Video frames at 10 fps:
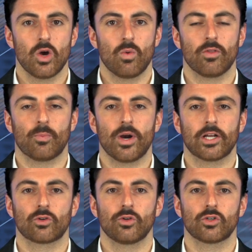while the
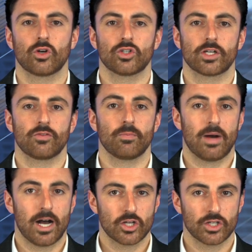Brent crude contract for
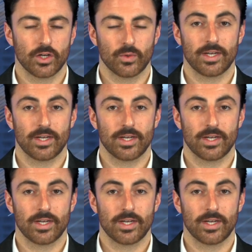March settled